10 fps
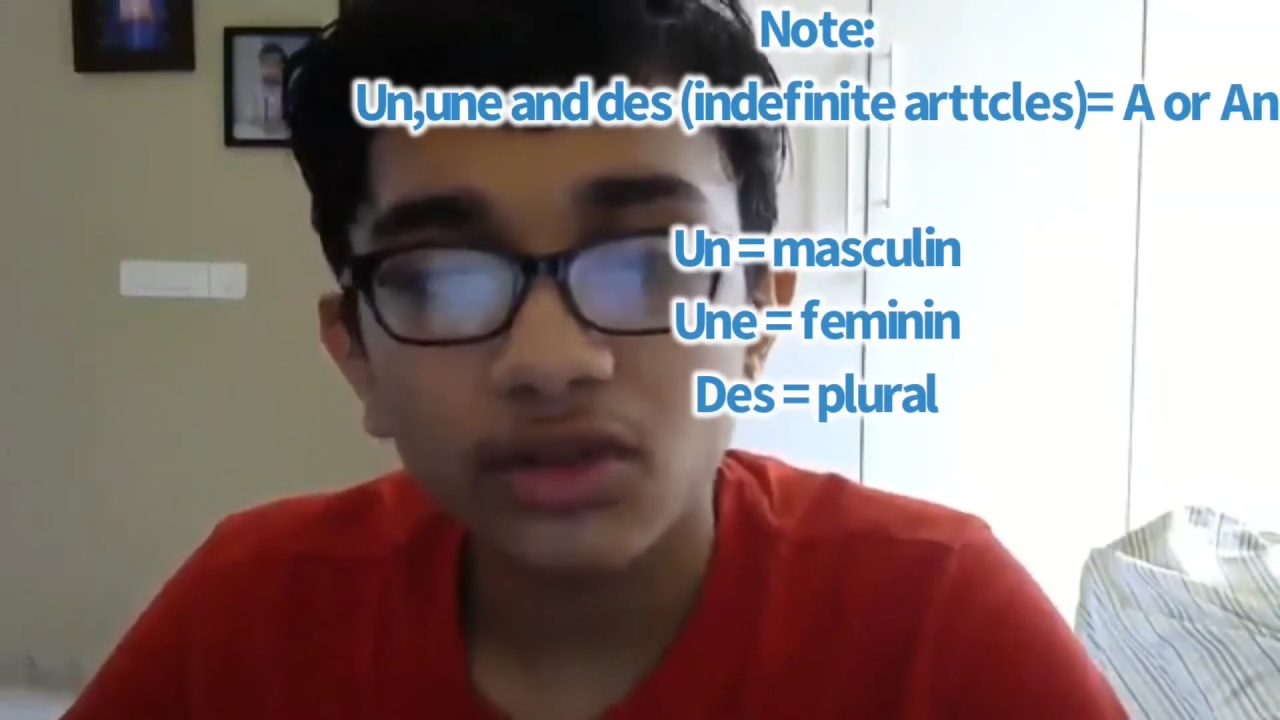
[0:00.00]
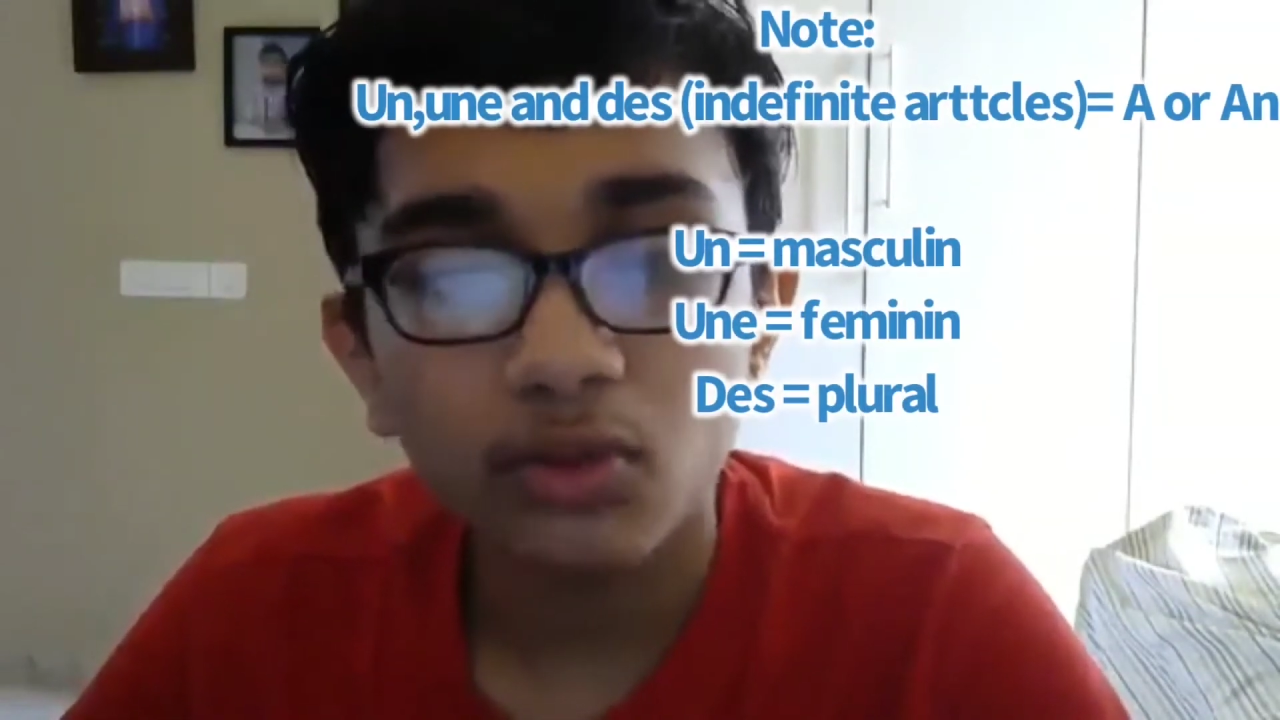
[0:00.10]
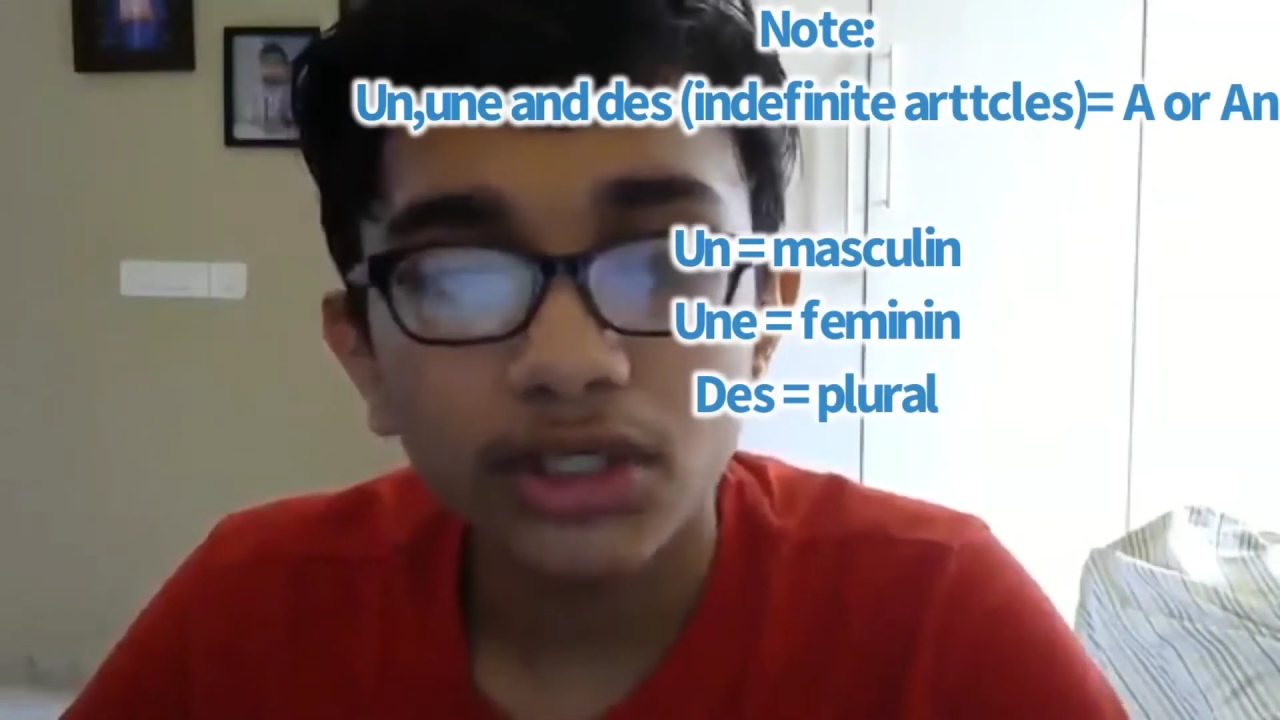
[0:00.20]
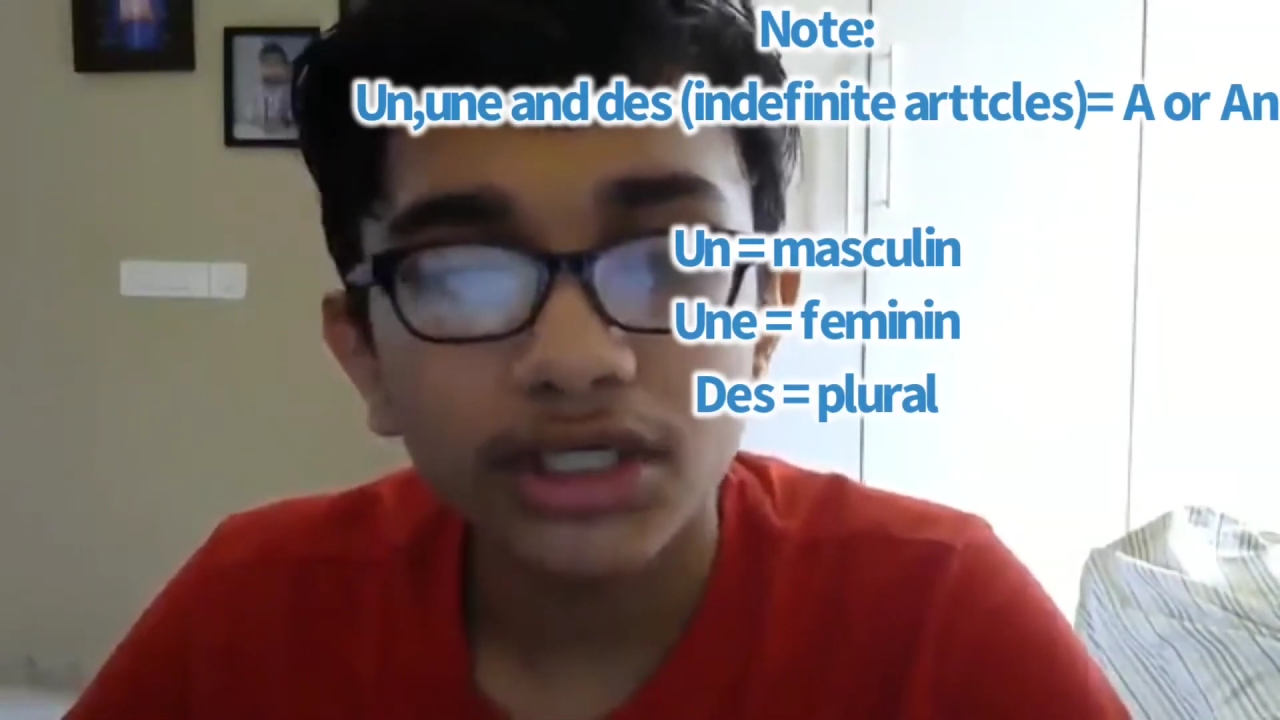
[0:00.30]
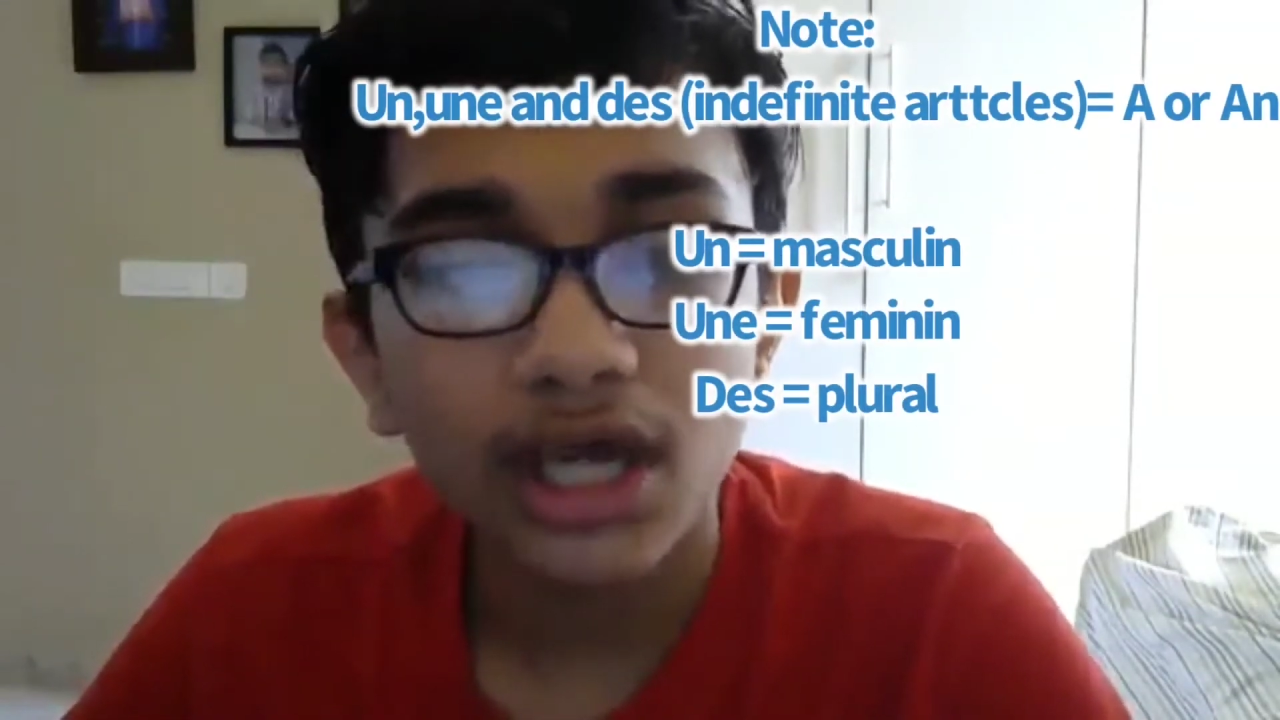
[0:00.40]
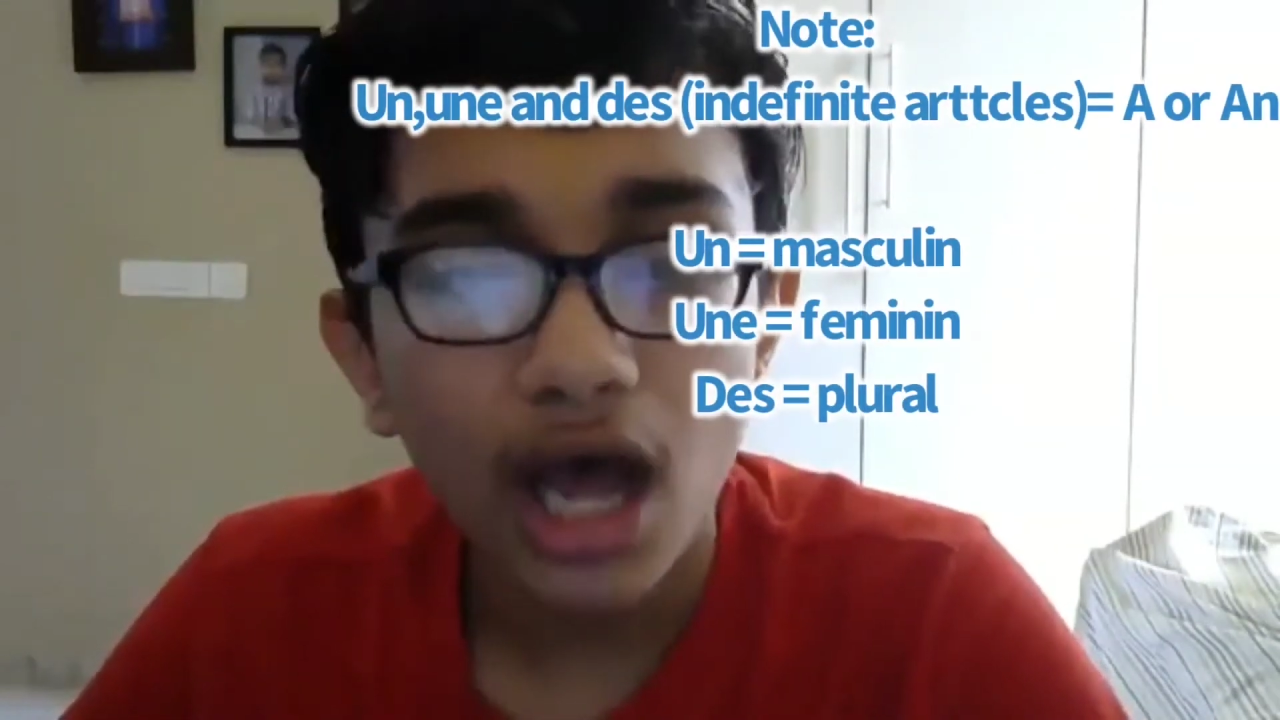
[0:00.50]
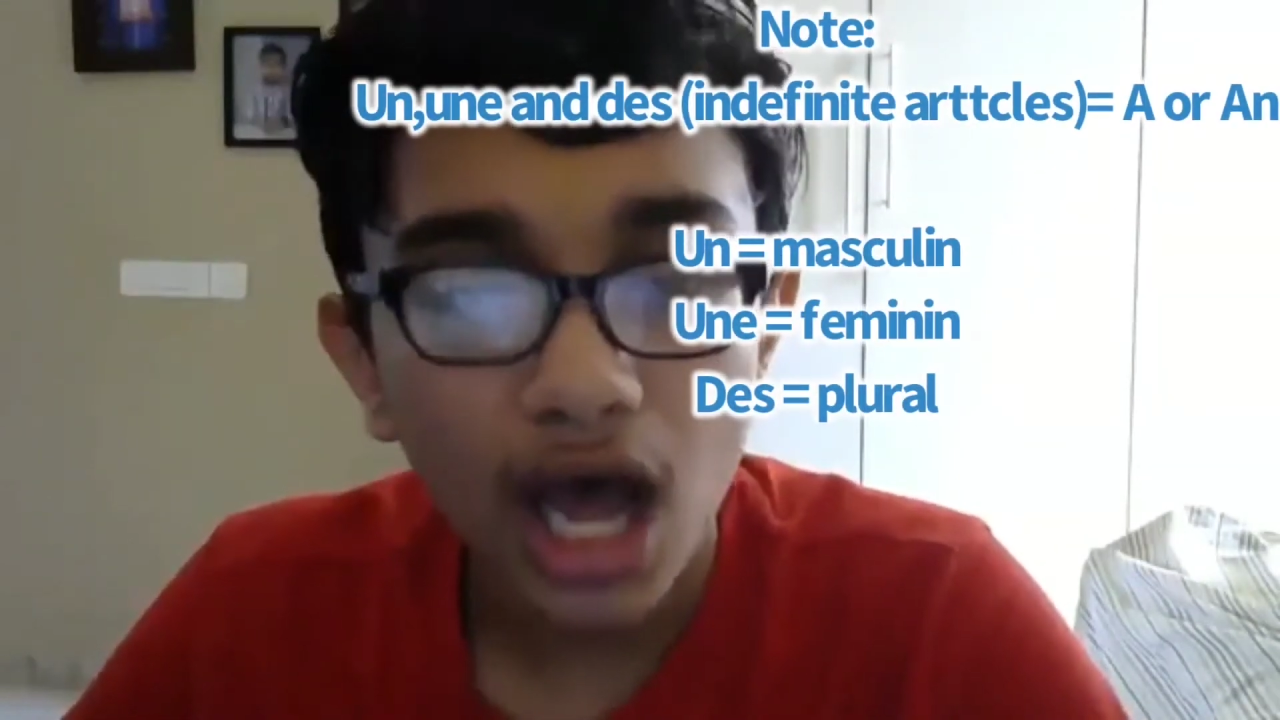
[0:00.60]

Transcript: the word